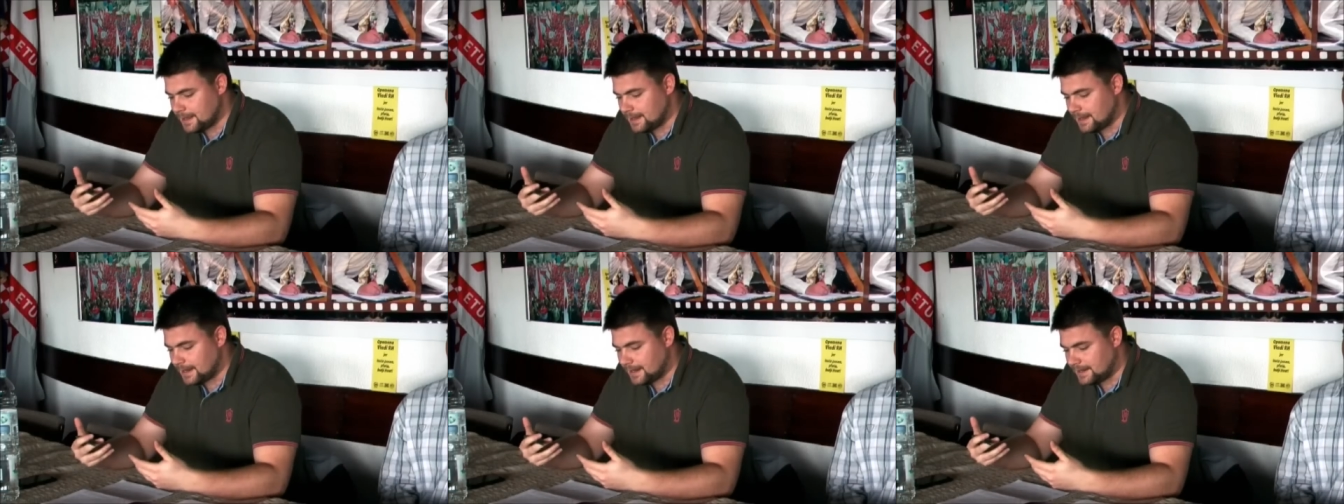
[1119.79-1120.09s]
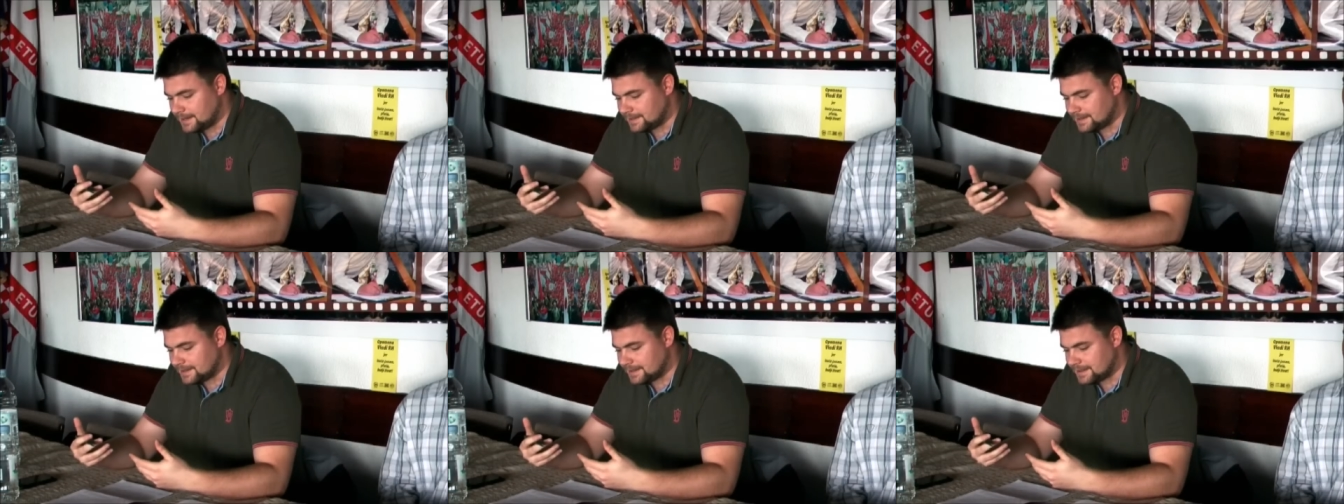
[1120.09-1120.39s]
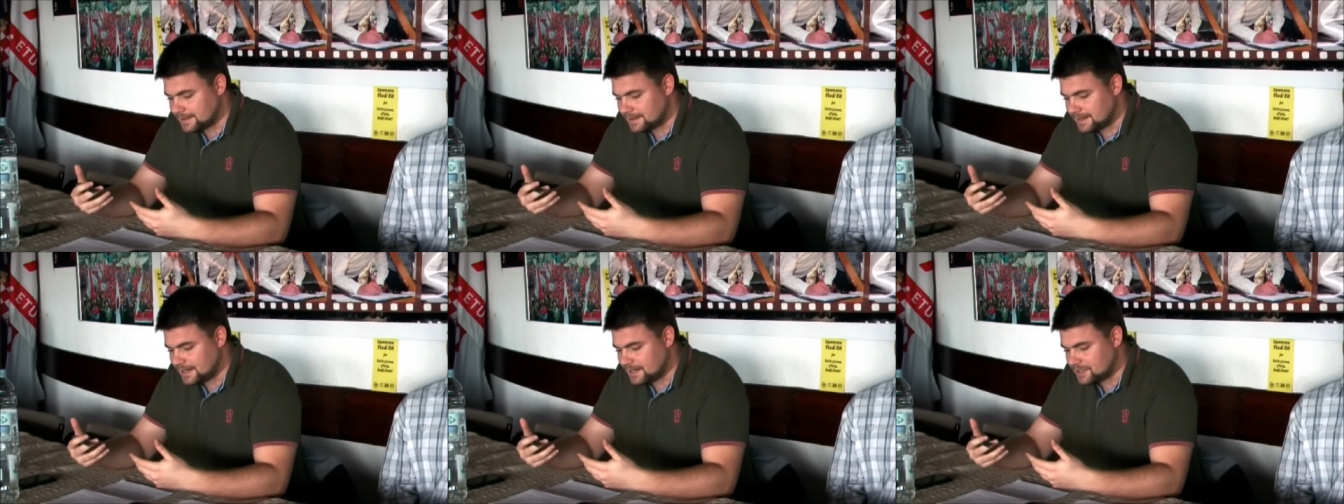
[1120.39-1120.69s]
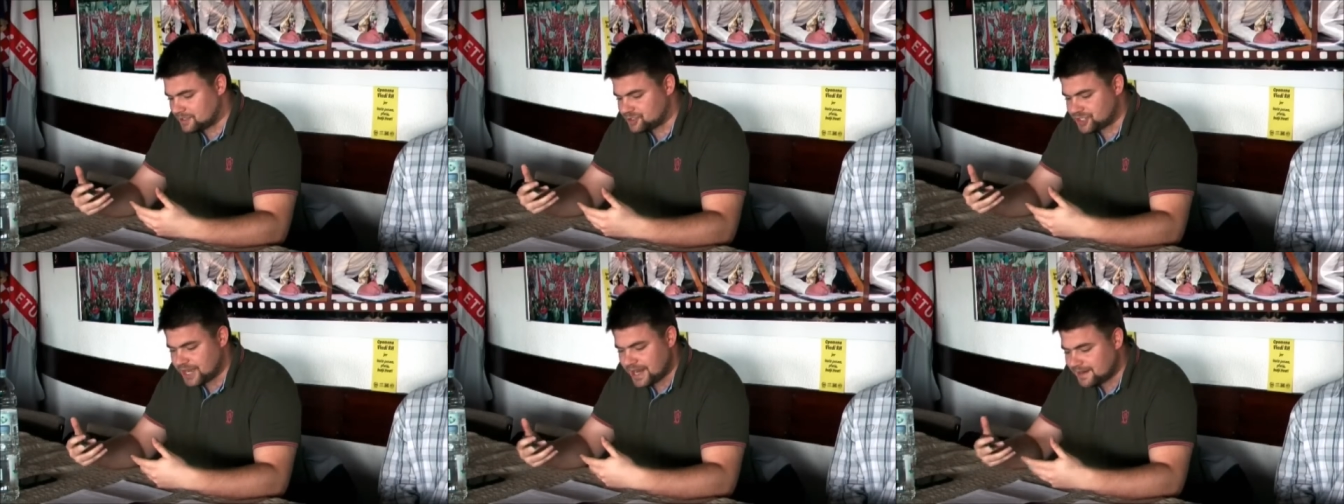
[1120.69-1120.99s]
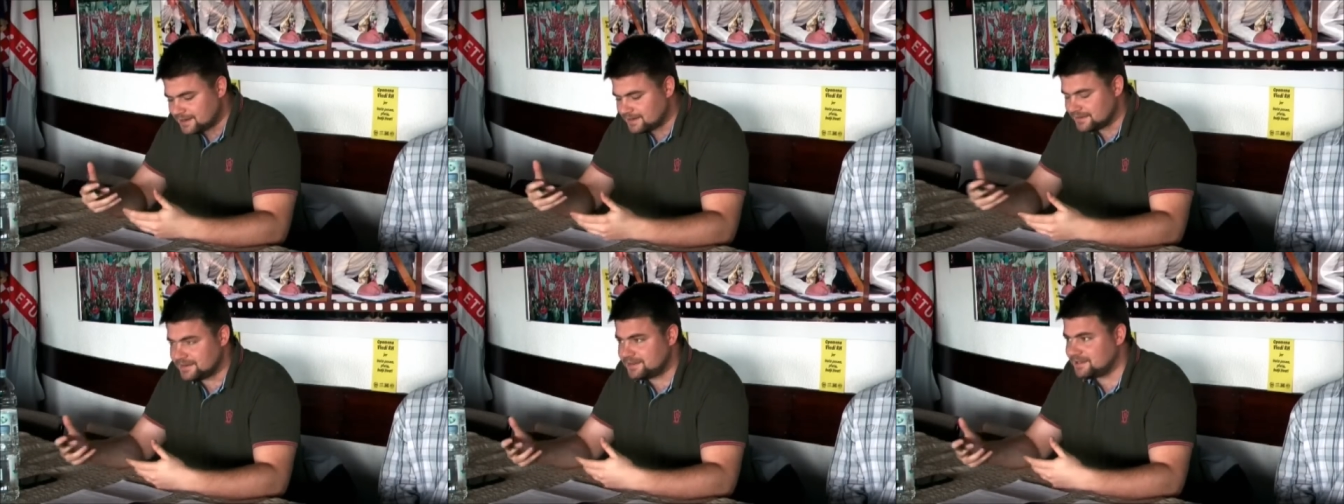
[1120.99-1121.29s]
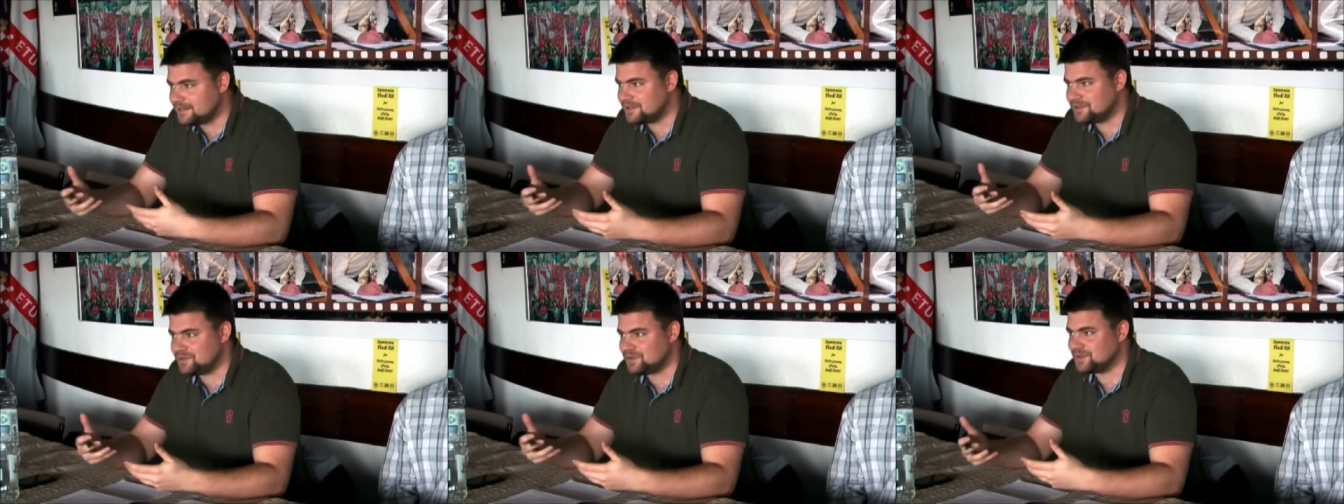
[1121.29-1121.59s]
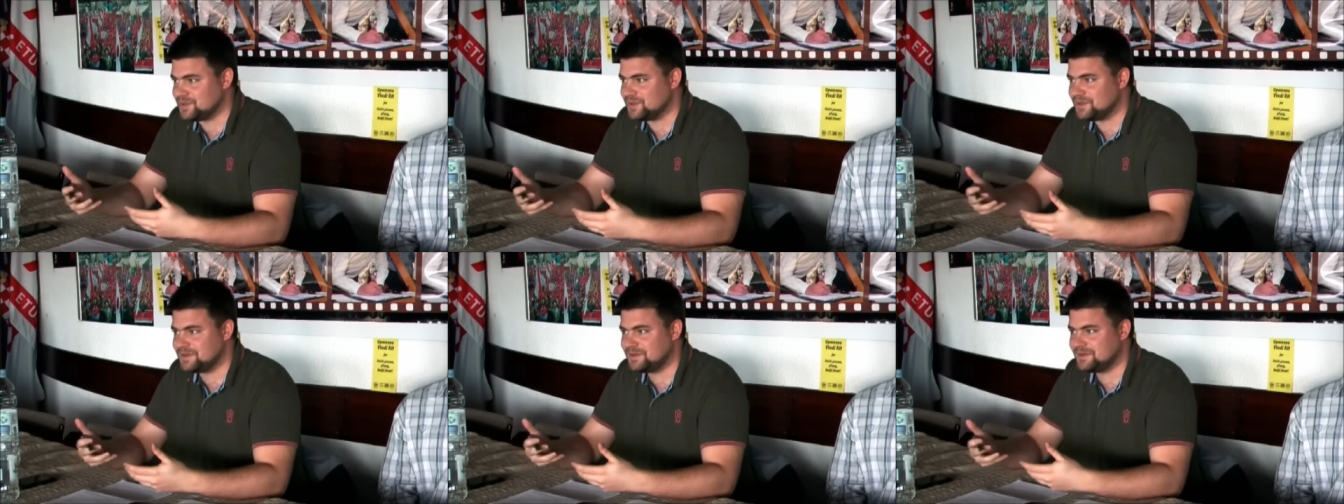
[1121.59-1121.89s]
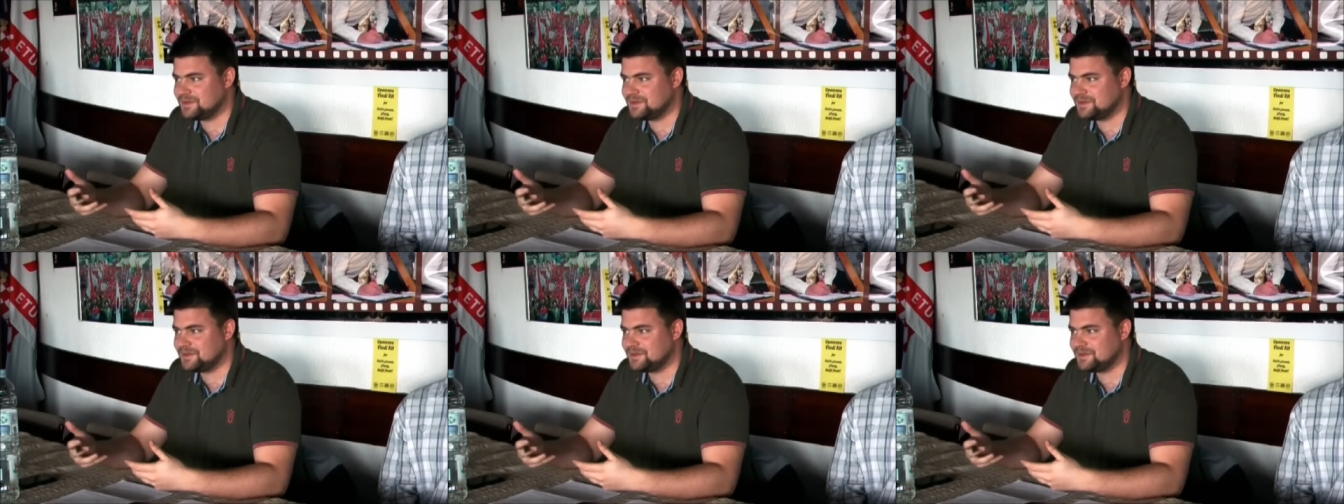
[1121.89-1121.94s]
are, are, are shackled to,